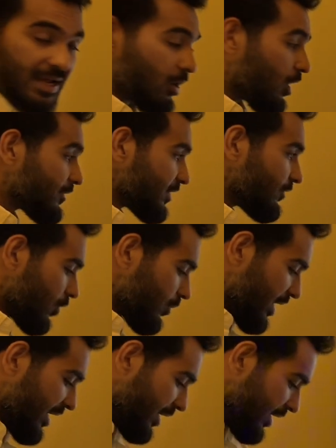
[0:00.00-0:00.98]
of the 4
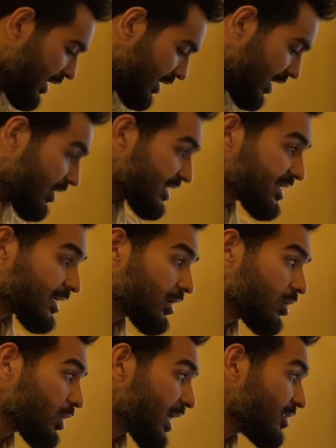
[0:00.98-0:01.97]
bed. Now let's take a
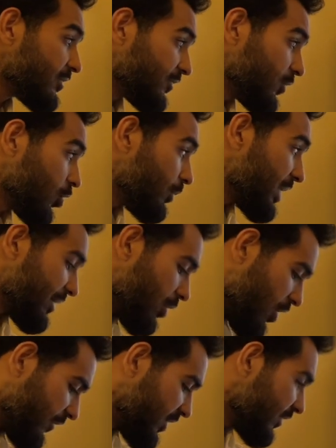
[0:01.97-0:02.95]
look at the floor plan
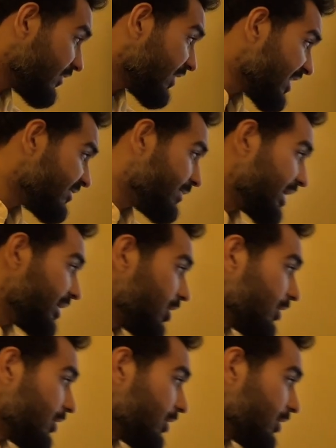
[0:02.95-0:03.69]
of the 5 bed. All